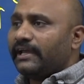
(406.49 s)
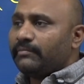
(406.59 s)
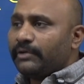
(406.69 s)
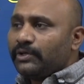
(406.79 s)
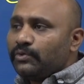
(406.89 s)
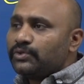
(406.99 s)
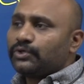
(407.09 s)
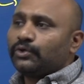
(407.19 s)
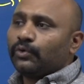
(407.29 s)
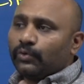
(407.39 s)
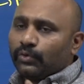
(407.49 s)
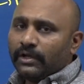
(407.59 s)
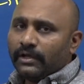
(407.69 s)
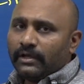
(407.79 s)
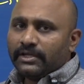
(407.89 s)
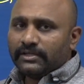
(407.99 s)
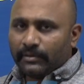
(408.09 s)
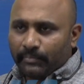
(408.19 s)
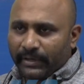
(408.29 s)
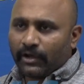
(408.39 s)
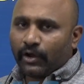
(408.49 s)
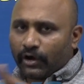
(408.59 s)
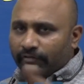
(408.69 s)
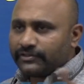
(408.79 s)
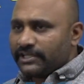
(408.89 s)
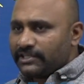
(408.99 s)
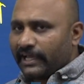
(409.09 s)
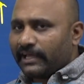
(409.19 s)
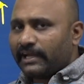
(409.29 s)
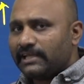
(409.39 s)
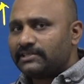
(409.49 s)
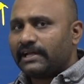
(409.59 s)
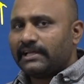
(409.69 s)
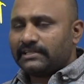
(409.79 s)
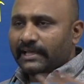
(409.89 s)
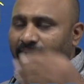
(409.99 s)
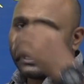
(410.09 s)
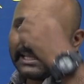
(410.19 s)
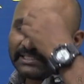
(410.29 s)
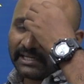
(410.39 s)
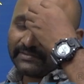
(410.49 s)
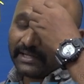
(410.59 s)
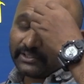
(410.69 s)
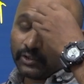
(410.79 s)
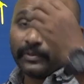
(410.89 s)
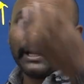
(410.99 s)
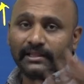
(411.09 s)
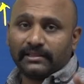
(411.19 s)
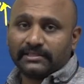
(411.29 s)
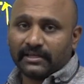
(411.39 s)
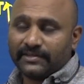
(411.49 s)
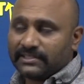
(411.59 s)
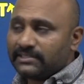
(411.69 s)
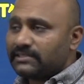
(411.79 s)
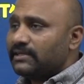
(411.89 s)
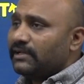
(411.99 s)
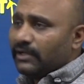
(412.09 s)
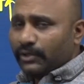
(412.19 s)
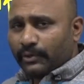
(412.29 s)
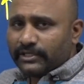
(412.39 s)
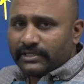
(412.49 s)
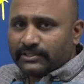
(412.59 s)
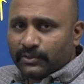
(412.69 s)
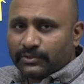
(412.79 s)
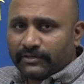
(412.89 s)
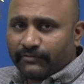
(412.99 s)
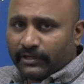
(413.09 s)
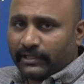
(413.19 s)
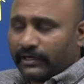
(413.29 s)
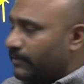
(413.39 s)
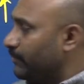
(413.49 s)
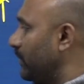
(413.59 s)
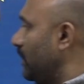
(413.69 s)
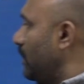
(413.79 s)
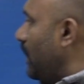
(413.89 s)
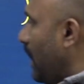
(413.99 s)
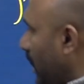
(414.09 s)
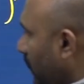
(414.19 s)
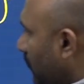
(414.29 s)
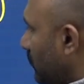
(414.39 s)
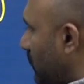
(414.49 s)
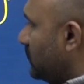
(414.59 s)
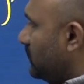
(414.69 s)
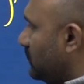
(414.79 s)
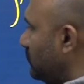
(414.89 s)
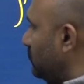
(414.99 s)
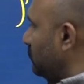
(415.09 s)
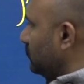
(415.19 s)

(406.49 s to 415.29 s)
can be used to bring a lot of change in agriculture as well as human health services. You can just use it for that. And this